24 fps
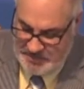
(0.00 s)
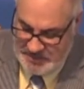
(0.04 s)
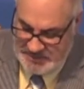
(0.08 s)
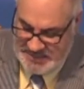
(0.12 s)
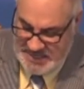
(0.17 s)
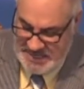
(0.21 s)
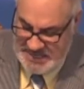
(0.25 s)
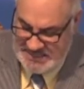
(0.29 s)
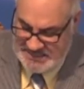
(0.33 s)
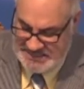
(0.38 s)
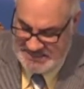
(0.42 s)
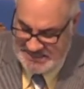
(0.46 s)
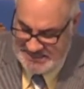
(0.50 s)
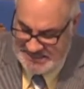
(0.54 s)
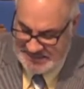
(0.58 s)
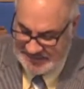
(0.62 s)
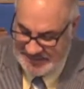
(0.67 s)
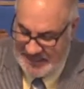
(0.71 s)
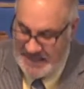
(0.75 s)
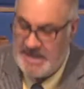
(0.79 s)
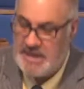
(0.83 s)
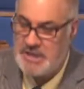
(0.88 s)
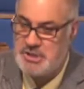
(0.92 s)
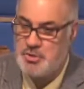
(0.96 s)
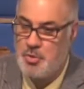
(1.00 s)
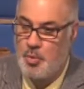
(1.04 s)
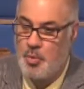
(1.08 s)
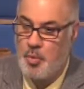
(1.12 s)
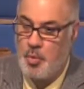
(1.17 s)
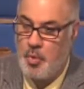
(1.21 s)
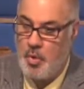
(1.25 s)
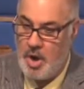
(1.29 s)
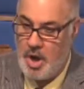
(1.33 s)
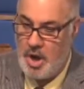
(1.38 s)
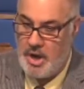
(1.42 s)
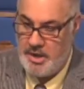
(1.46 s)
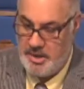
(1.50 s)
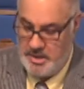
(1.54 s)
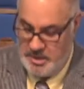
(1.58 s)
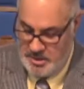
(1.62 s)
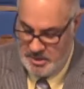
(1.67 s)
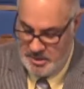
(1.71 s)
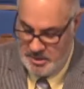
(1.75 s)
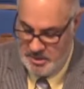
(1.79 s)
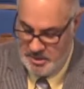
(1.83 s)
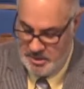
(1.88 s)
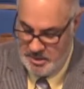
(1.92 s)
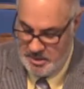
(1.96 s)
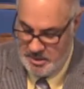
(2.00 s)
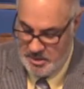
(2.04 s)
But then he says, let us run